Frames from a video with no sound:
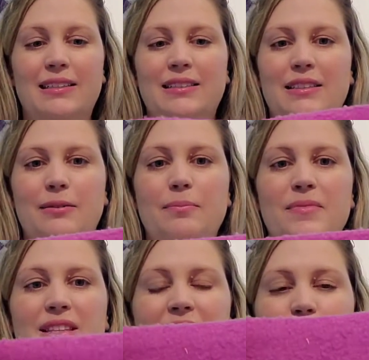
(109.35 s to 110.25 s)
So
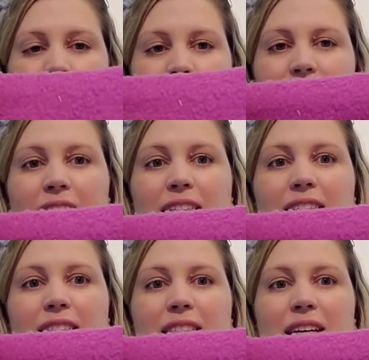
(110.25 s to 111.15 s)
this one
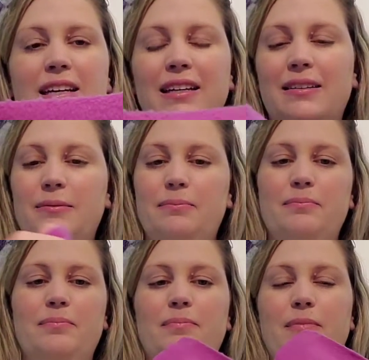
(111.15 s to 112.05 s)
is
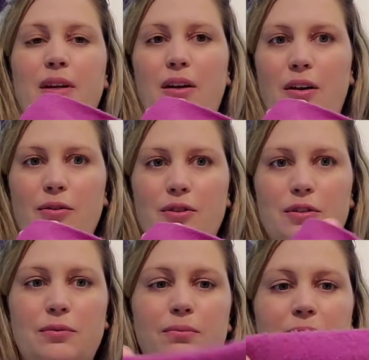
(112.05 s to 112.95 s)
also,
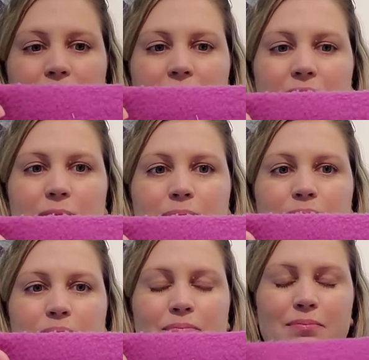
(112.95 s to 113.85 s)

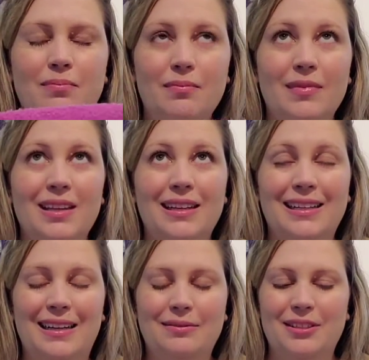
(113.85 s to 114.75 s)

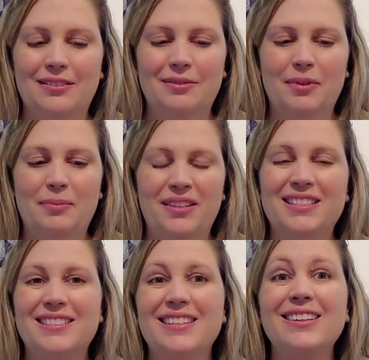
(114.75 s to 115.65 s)
I'm trying to remember,
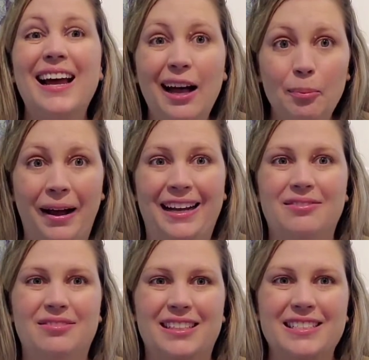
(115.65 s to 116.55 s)
this is called alpine
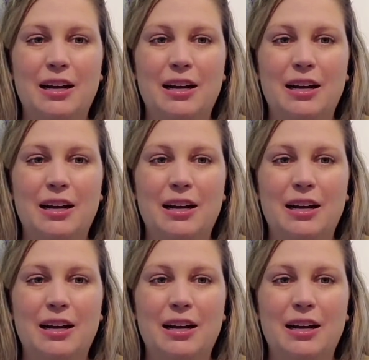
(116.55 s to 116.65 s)
fleece.